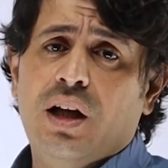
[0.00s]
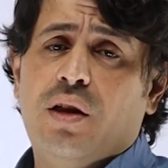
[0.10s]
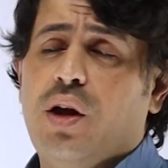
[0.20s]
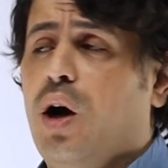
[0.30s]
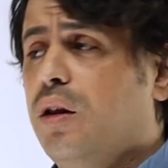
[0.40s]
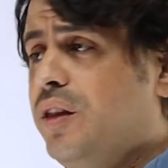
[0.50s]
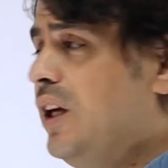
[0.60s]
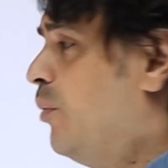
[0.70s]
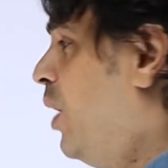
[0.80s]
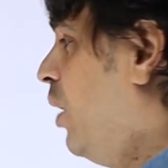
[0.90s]
The whole
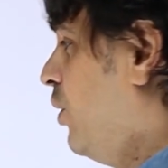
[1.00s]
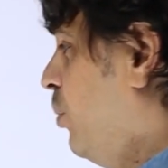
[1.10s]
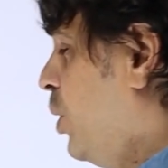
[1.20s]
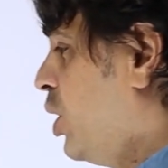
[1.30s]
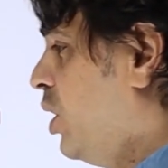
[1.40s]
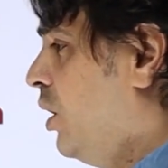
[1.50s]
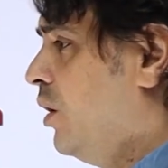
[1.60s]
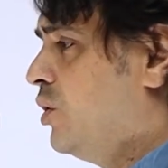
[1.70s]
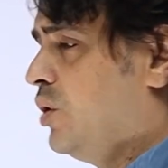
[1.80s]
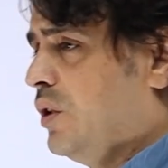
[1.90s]
thing about the
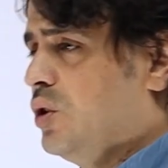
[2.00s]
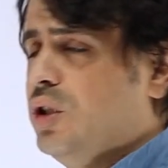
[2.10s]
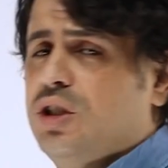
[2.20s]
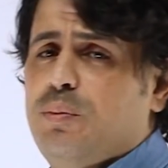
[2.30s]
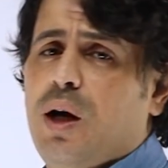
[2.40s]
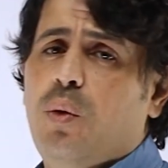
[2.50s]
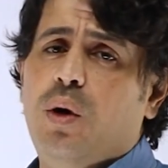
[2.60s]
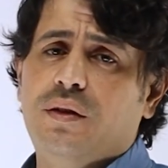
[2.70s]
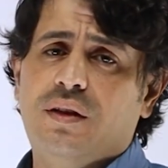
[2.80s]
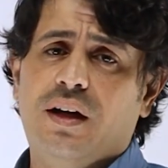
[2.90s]
parallel structure is about
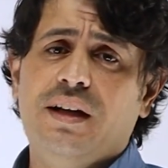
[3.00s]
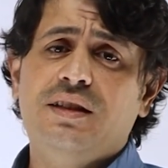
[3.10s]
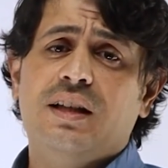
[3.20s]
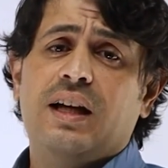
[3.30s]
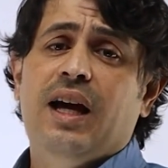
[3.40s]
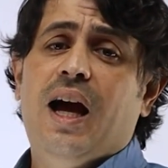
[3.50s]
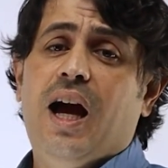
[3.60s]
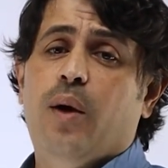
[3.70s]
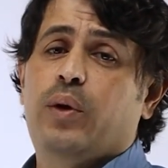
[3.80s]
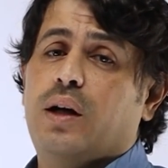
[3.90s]
what, guys?
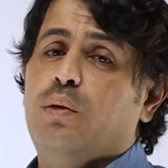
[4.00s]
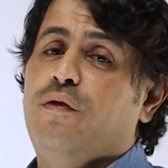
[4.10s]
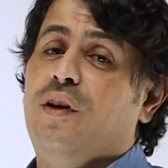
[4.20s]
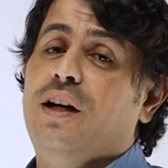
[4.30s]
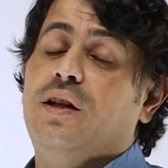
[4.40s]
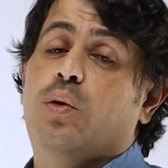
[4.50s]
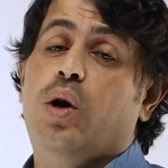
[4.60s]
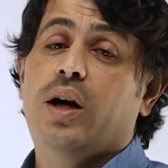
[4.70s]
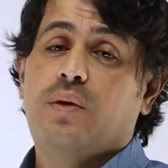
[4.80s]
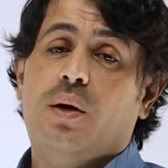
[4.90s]
How can we find, or
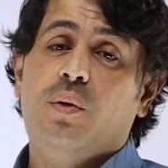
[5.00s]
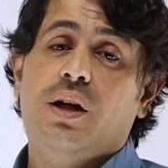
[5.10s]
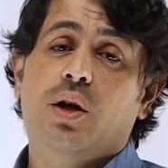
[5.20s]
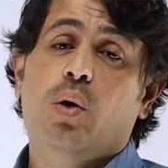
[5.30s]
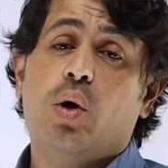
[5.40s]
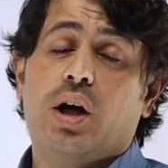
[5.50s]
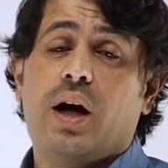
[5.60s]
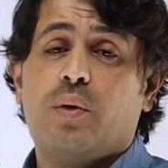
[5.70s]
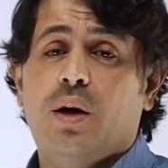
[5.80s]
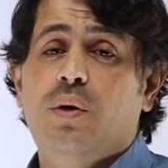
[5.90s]
how
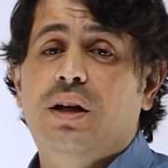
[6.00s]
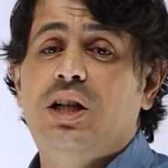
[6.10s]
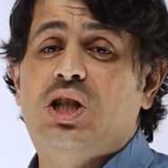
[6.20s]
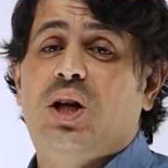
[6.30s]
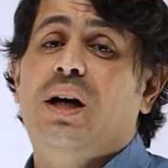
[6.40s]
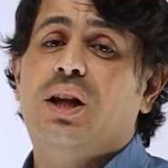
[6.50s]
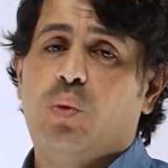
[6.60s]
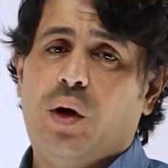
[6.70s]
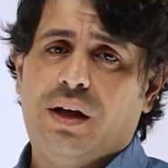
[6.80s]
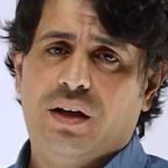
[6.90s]
can we decide the
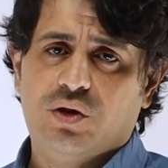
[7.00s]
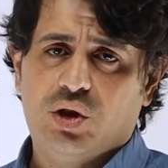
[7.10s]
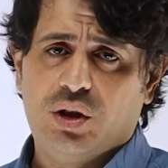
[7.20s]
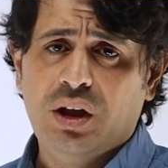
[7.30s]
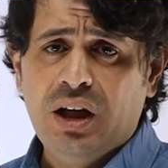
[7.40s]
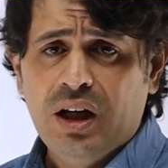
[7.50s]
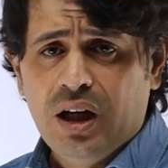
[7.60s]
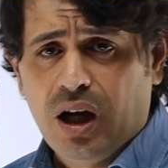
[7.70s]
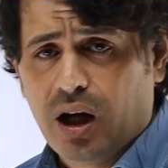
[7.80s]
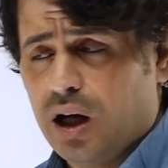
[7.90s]
right answer?
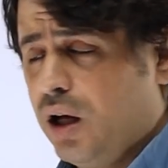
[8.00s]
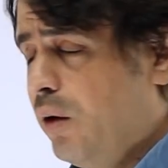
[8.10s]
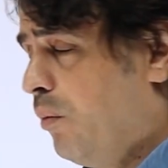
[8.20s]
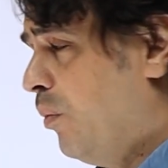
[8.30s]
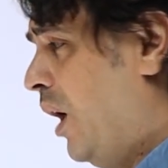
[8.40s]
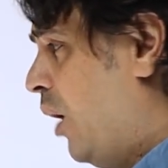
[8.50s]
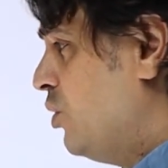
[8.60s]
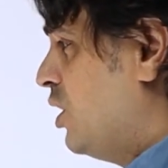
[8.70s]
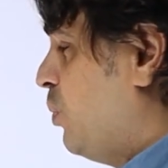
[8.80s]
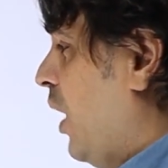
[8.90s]
How
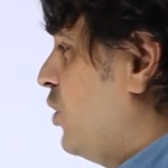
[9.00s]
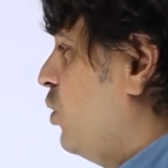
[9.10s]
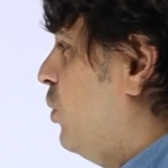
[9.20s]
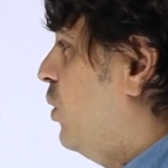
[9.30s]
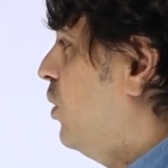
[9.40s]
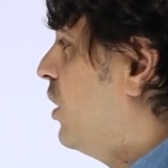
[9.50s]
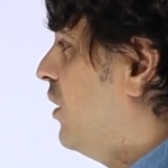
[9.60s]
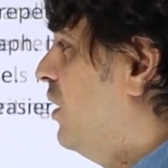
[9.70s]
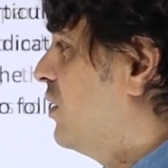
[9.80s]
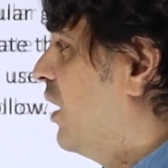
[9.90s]
is this possible? Look
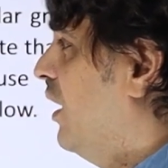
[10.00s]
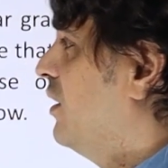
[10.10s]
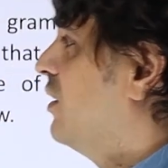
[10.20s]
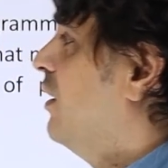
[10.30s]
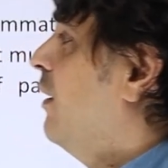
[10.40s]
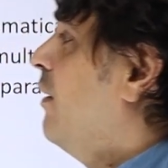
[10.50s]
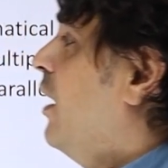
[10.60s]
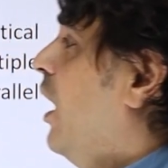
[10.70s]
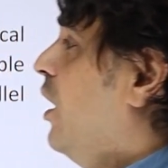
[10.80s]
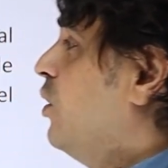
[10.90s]
at this, guys.
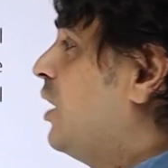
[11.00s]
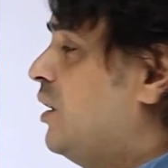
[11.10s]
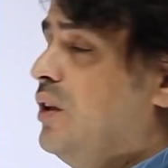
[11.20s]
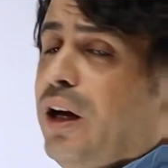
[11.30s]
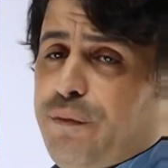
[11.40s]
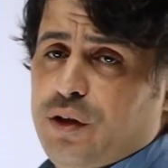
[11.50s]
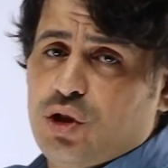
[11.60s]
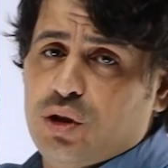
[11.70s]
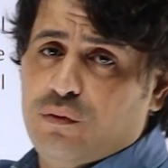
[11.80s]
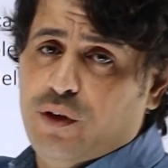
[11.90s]
Look at the
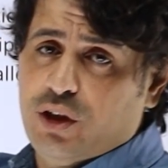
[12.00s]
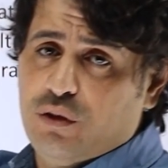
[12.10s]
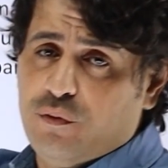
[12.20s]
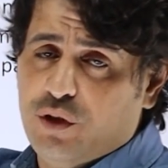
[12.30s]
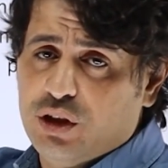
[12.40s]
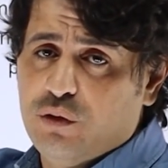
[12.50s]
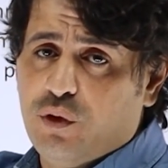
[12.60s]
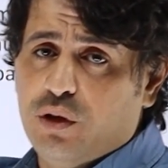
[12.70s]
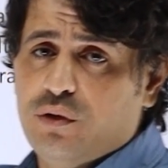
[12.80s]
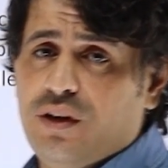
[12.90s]
definition first of
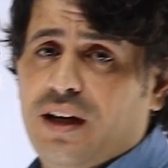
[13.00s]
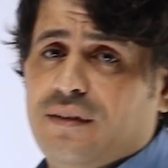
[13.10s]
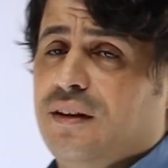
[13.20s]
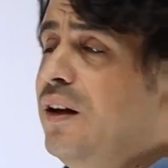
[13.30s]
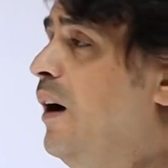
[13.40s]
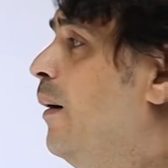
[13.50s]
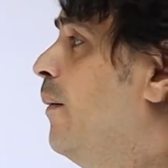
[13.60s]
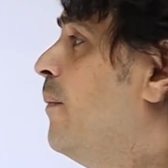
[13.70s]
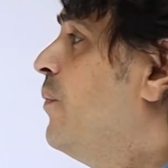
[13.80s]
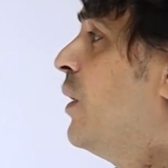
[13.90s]
all to that
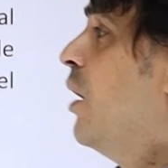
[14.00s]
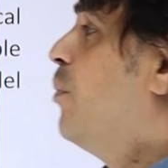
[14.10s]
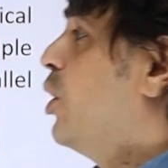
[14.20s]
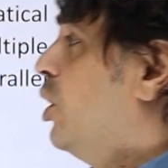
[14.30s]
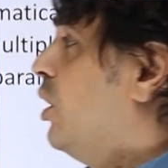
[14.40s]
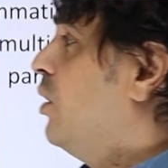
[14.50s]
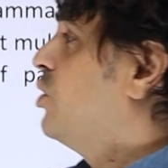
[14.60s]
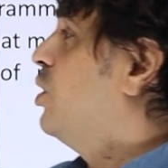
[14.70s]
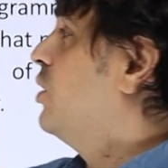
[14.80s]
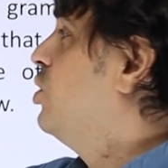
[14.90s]
parallel
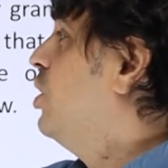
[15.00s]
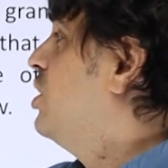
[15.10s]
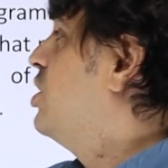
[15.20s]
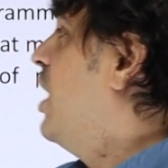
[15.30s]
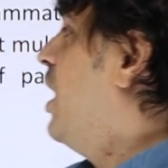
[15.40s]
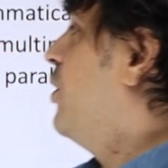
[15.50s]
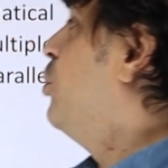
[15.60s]
structure is that